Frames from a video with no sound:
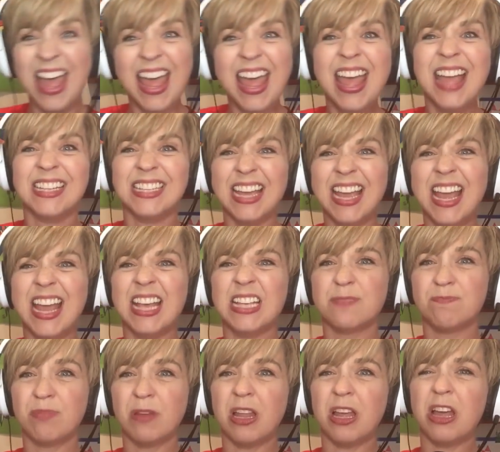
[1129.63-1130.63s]
It is
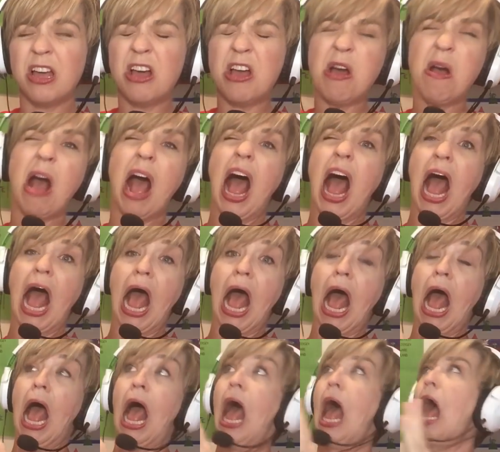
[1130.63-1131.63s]
blue.
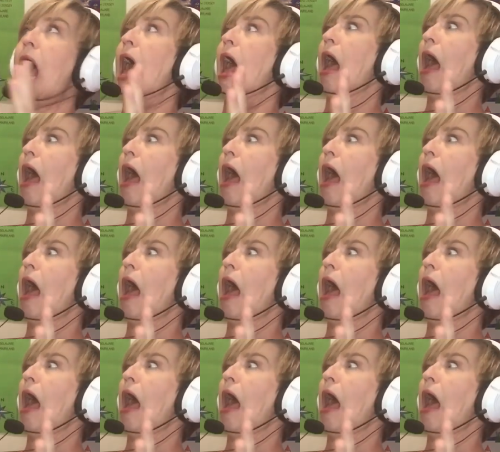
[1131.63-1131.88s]
Ah!